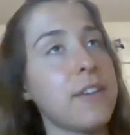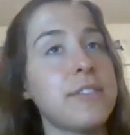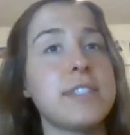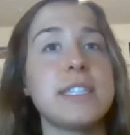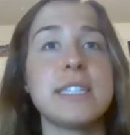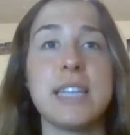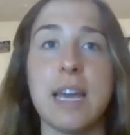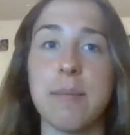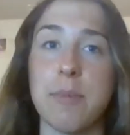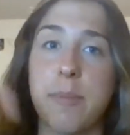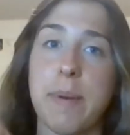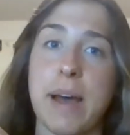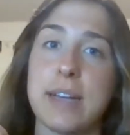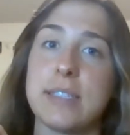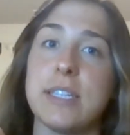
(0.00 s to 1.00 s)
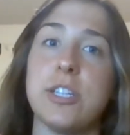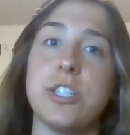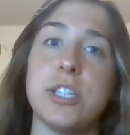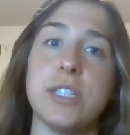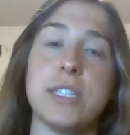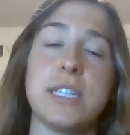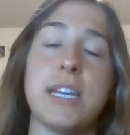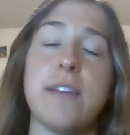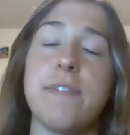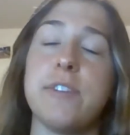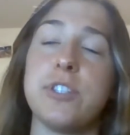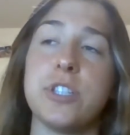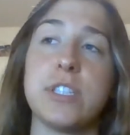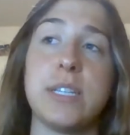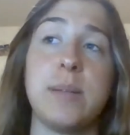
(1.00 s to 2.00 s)
of skim a passage and see if it
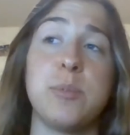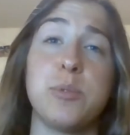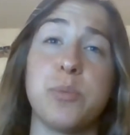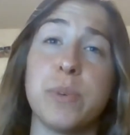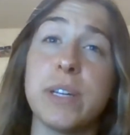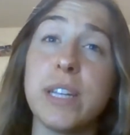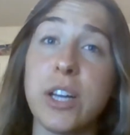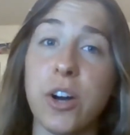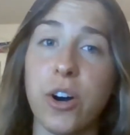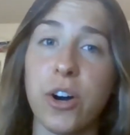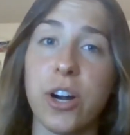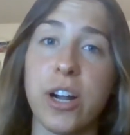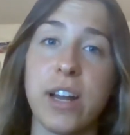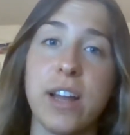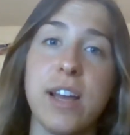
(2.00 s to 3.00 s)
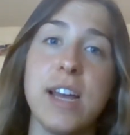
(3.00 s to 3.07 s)
just seemed really hard,